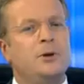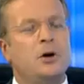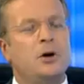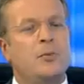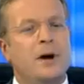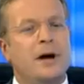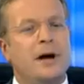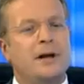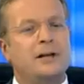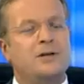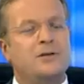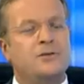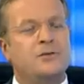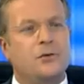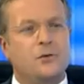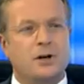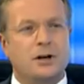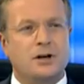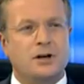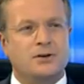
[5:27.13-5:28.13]
you go back to
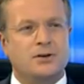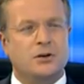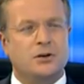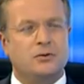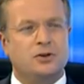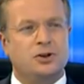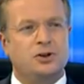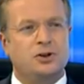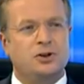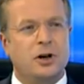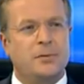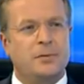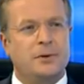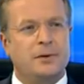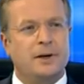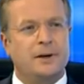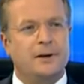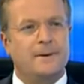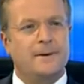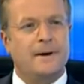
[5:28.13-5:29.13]
4 years ago to
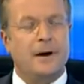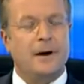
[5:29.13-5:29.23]
Germany,